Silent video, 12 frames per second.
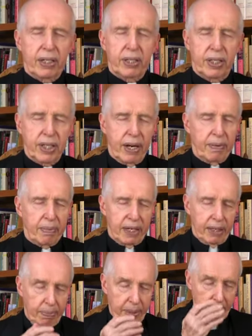and sung by
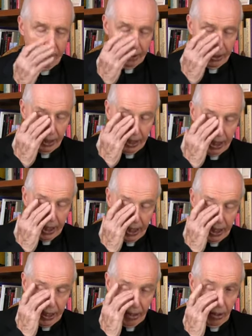the people
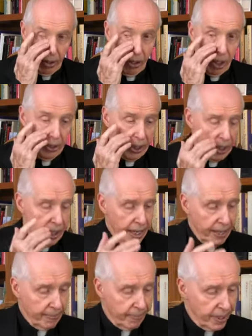all the
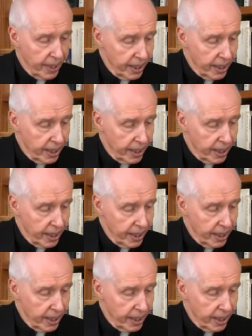time.